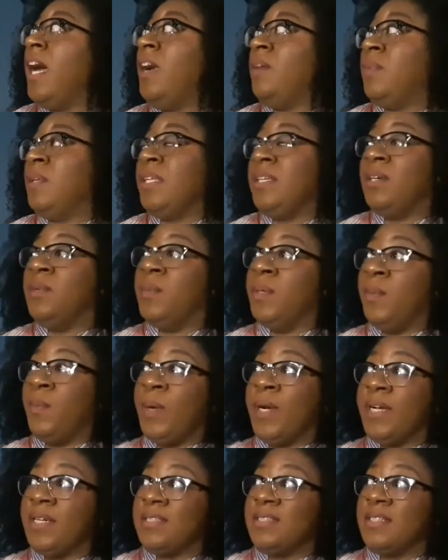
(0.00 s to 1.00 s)
I really don't want
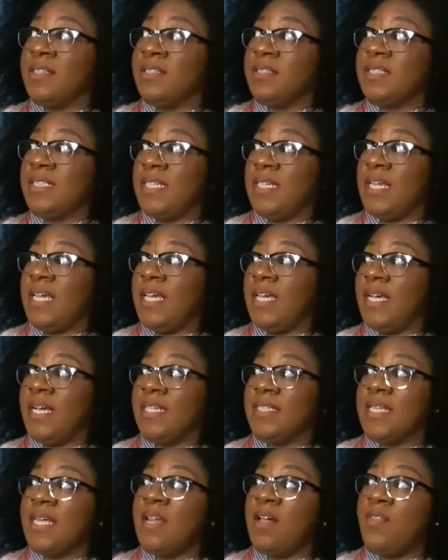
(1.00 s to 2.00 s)
to wear this on Sunday
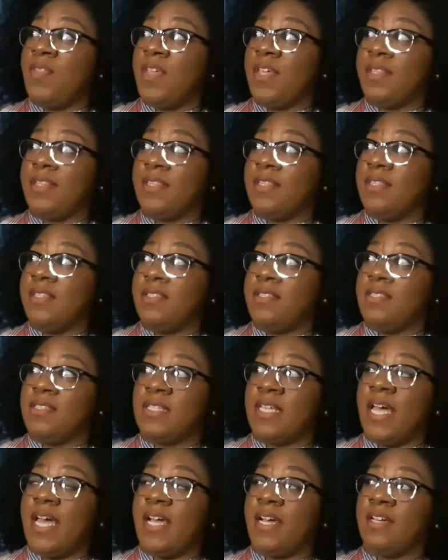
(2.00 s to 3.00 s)
because I don't think that this
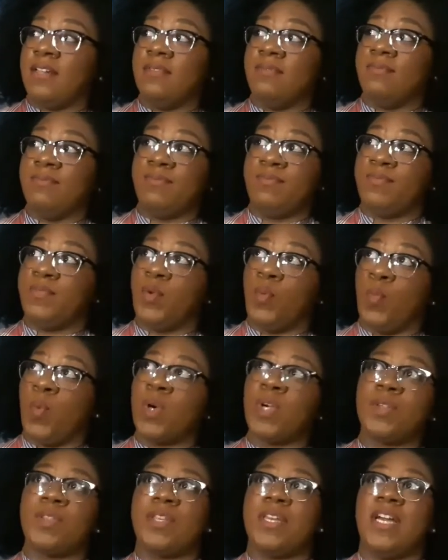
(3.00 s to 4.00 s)
is like
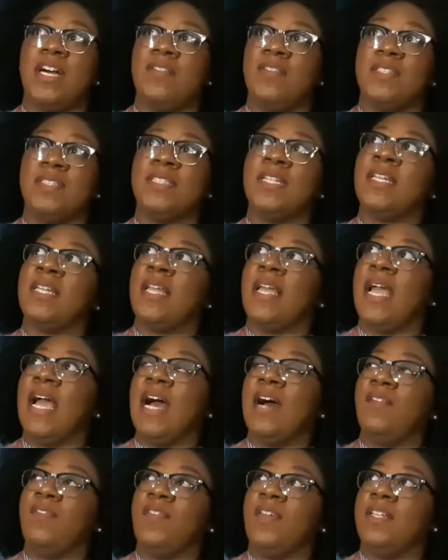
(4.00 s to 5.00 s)
worthy of a Sunday
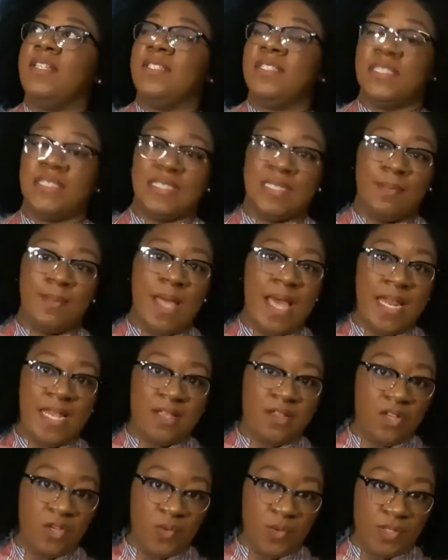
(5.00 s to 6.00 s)
outfit since I'm
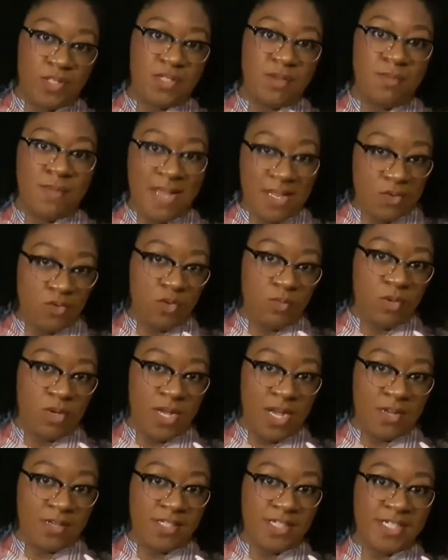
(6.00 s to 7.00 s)
not going to my normal
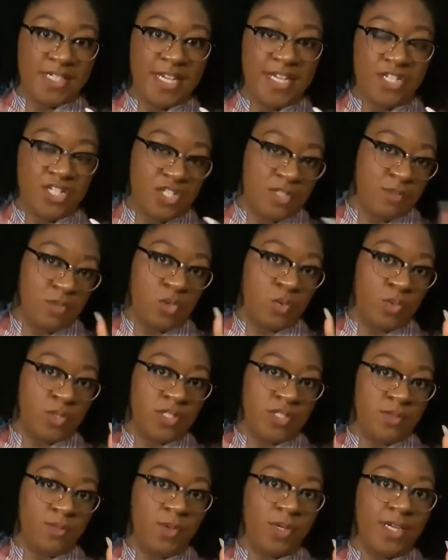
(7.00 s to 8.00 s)
congregation. I'm
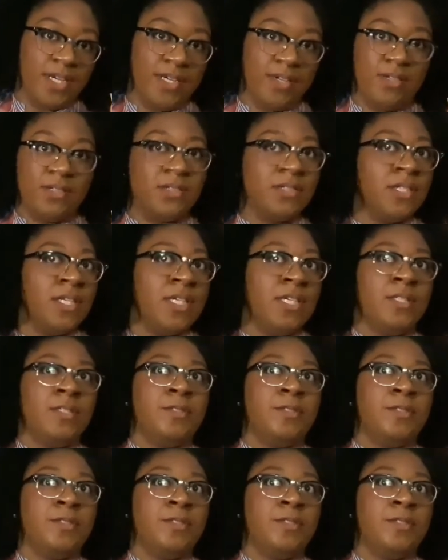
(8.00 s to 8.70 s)
going somewhere else.